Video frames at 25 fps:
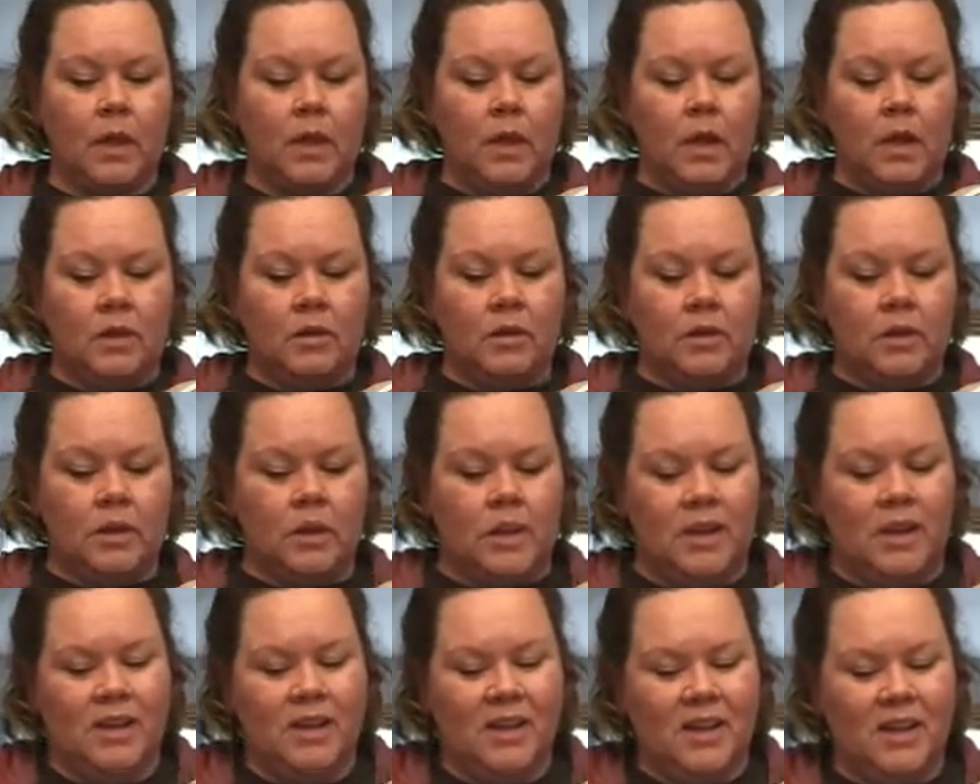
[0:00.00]
And
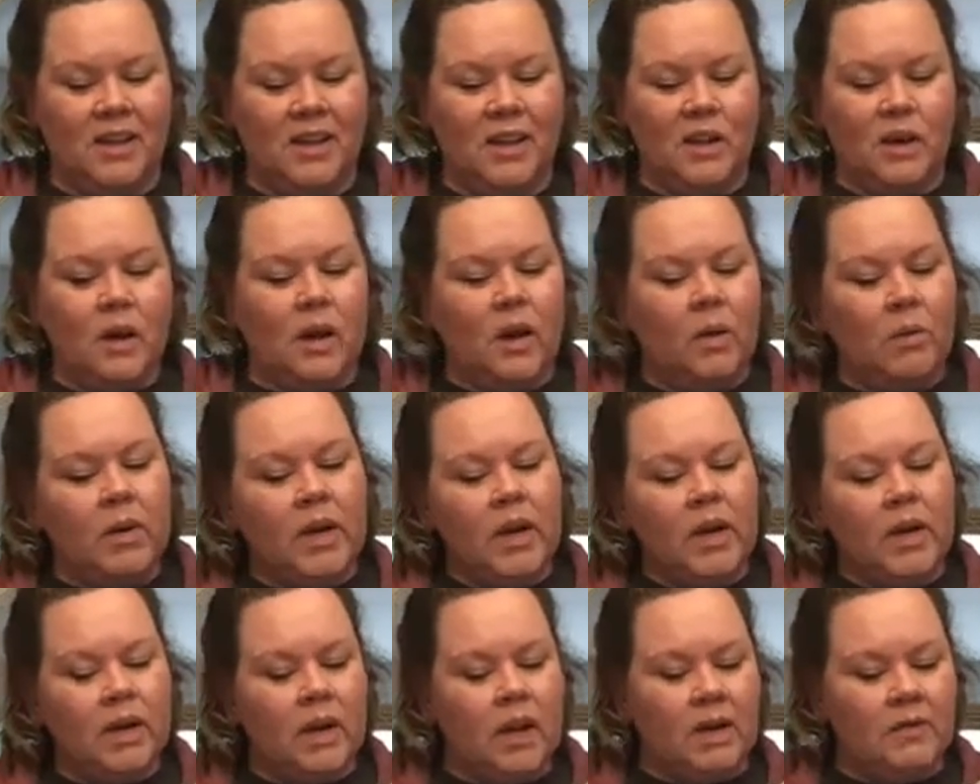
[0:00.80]
what
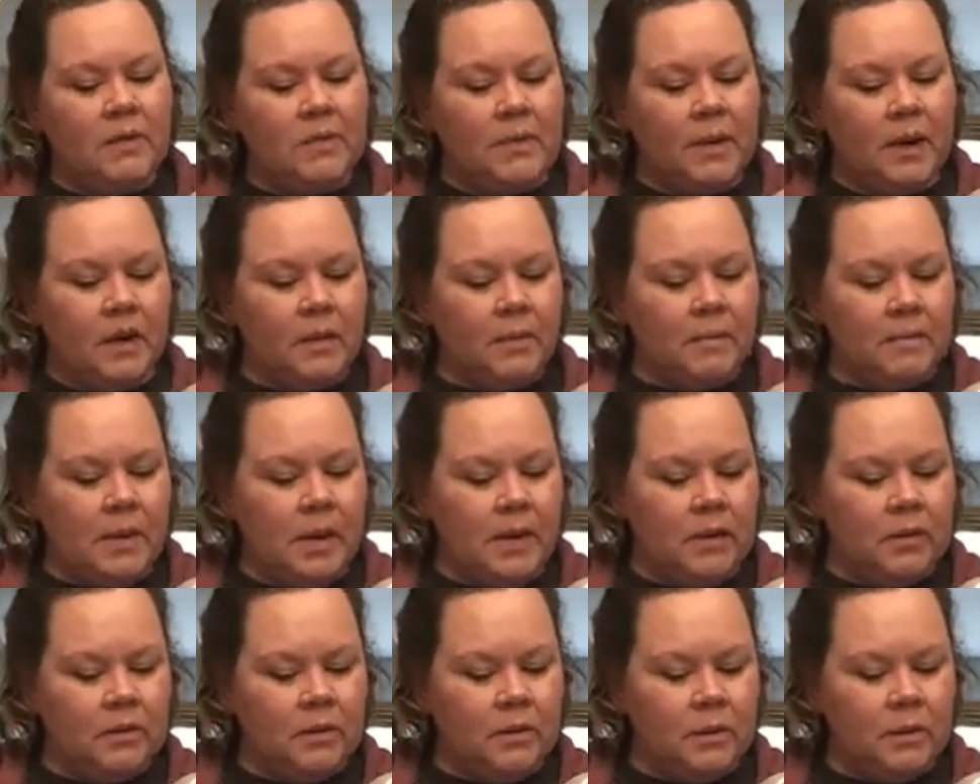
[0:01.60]
I love about
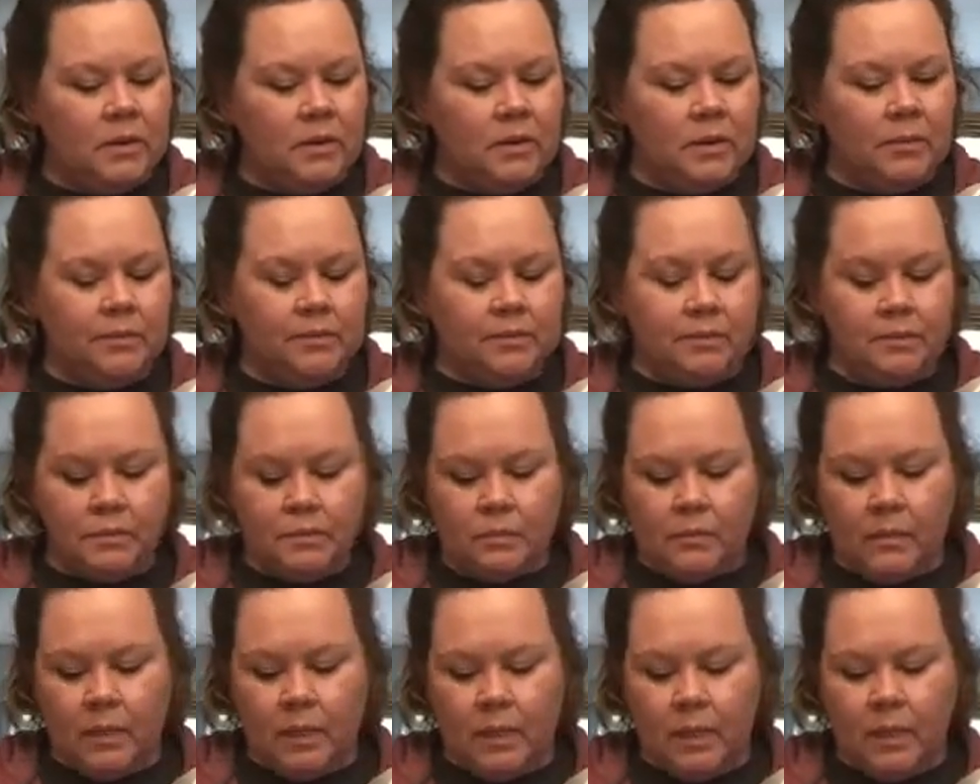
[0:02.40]
men
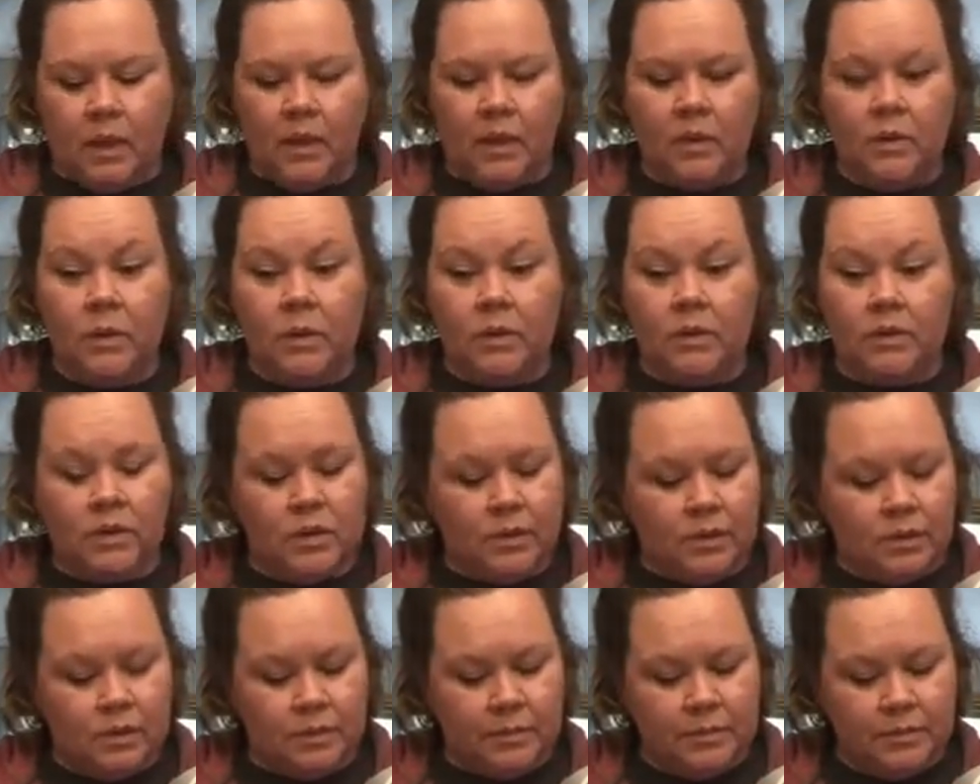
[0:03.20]

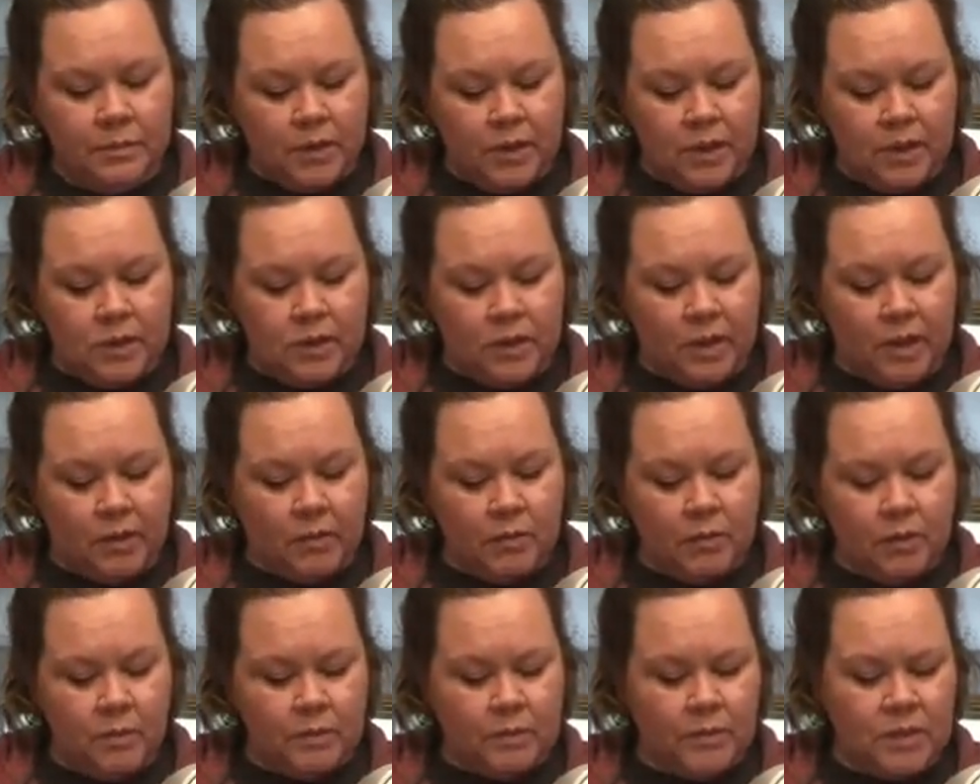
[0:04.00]
quilters in
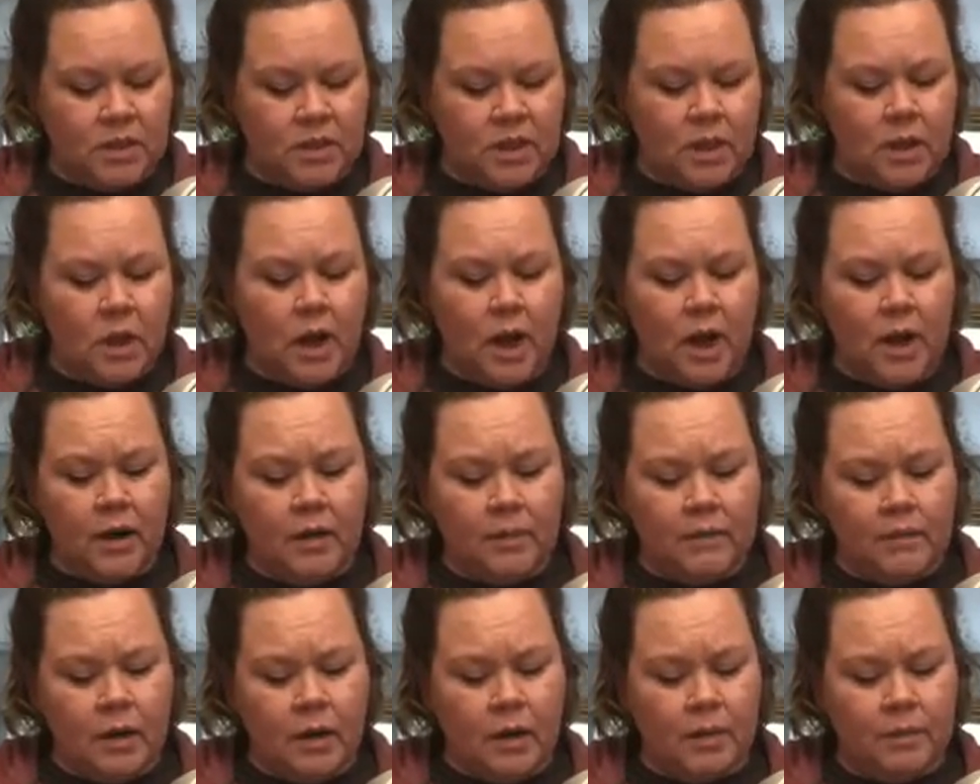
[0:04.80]
general is a lot of
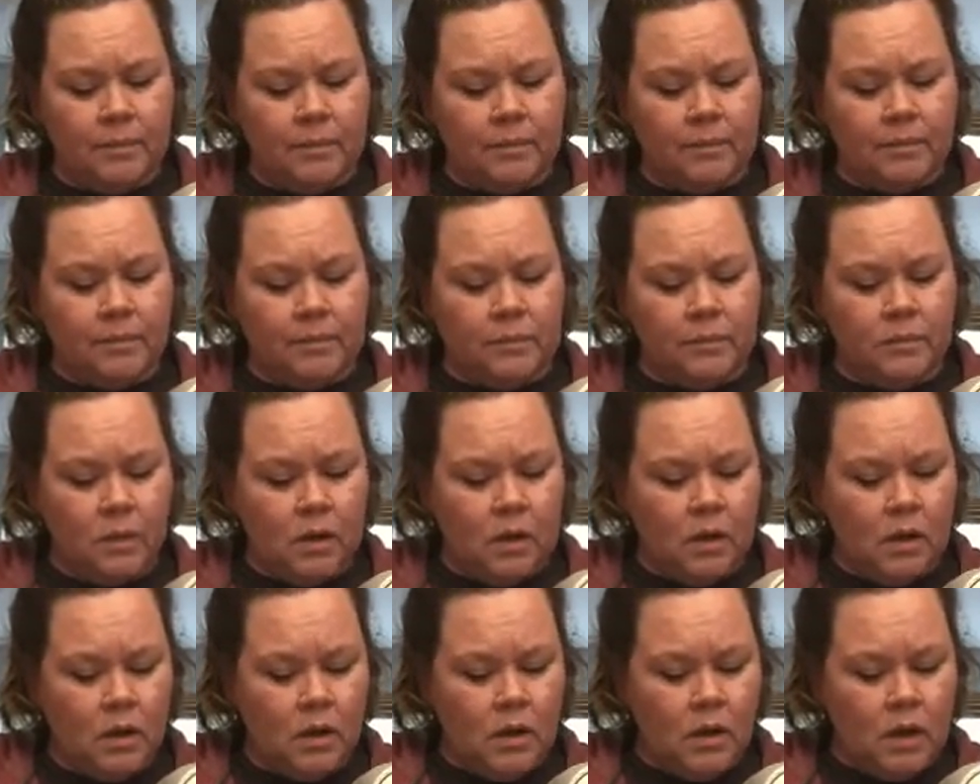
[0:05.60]
them
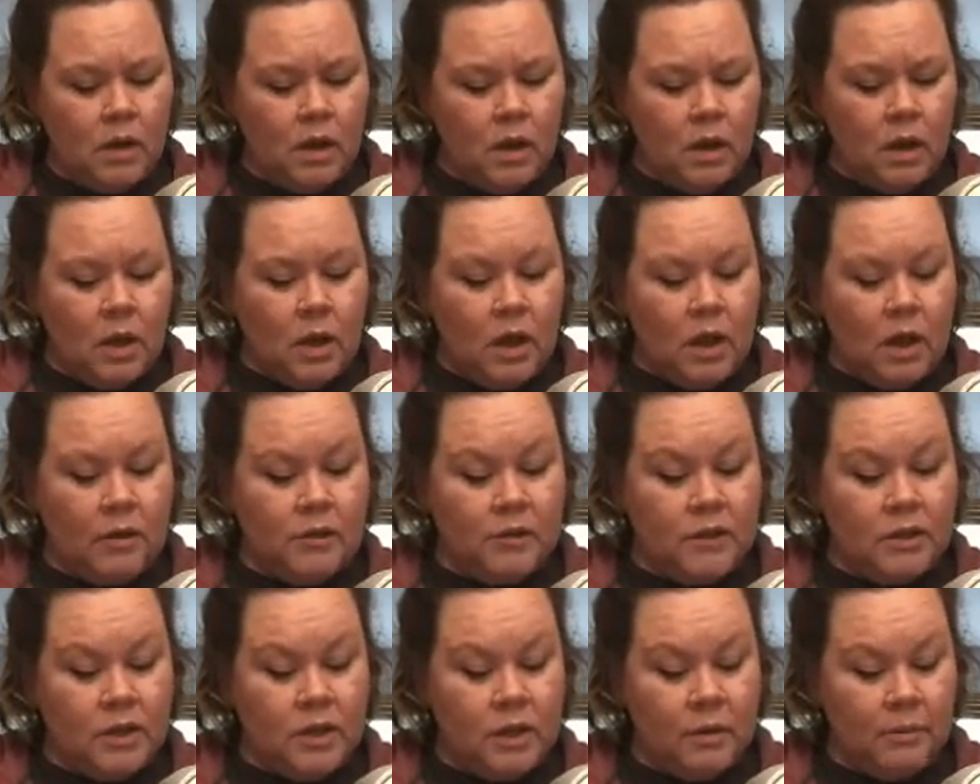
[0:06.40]
love
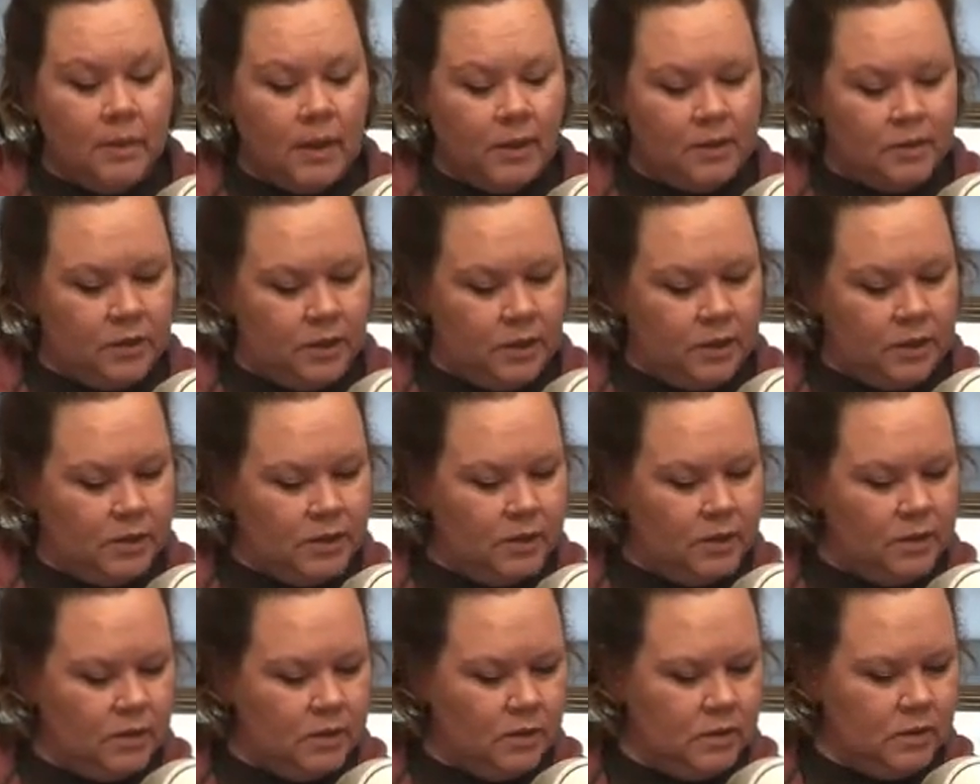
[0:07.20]
geometrics.